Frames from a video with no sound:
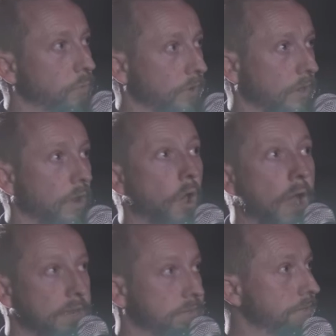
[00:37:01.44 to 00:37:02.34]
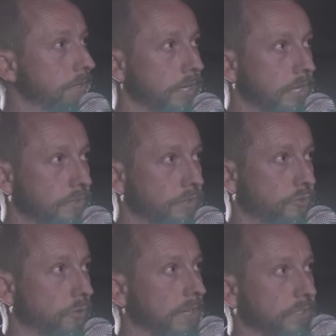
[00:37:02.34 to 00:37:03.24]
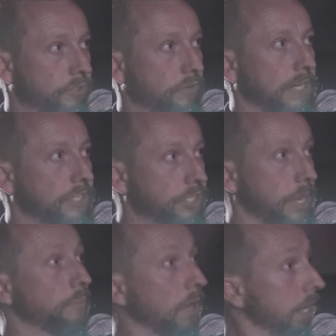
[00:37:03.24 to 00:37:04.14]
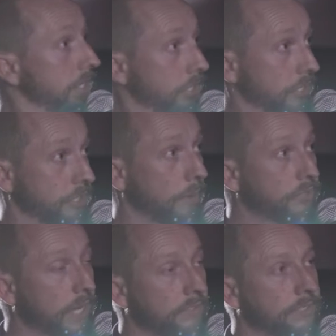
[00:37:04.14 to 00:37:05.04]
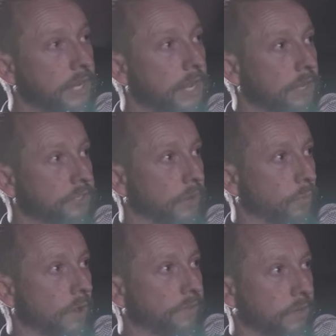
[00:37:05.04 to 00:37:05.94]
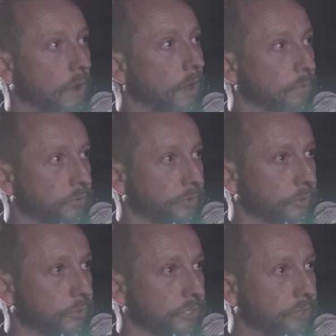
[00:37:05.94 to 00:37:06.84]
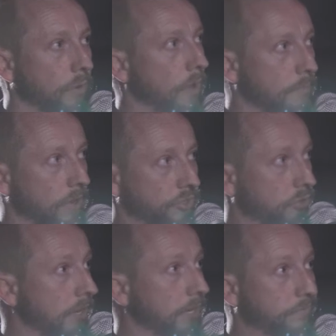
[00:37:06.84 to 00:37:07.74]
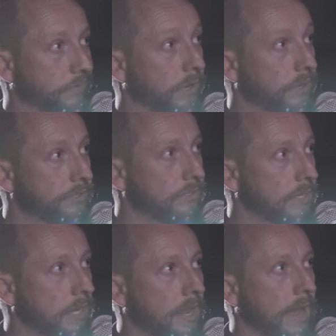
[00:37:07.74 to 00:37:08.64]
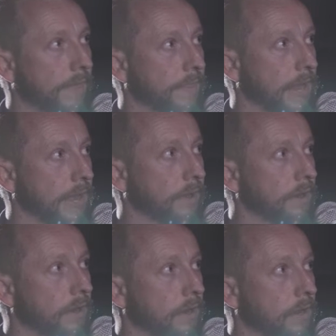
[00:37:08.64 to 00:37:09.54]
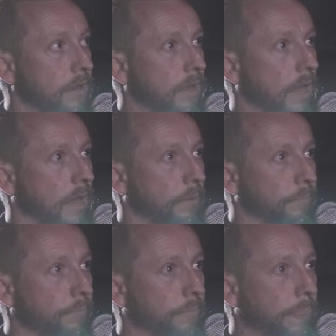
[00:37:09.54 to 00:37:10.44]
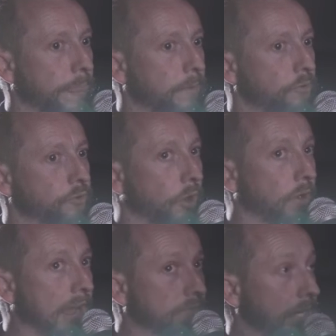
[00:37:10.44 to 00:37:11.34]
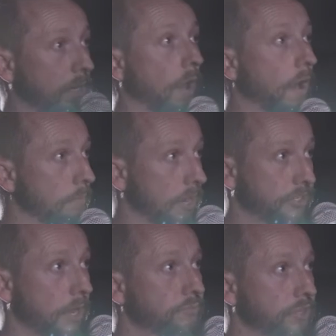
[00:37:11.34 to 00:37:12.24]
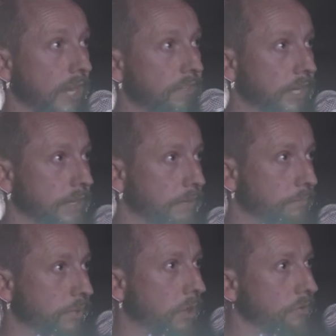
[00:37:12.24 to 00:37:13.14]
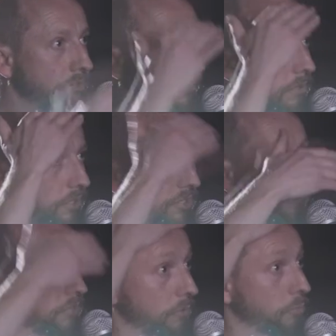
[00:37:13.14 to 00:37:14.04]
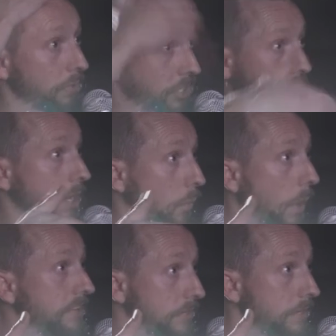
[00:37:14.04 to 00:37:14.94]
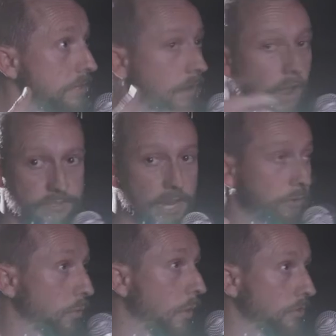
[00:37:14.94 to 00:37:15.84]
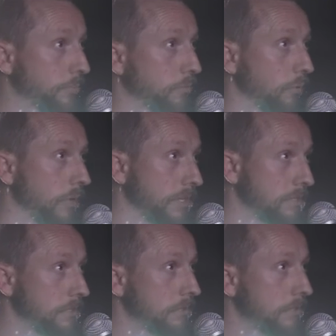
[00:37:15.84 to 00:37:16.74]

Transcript: you want to light this green screen separately to your subject. So one thing I will do is I'll light my screen first, and then don't have any light on my subject. And because the subject will be silhouetted, like Daniel was before in his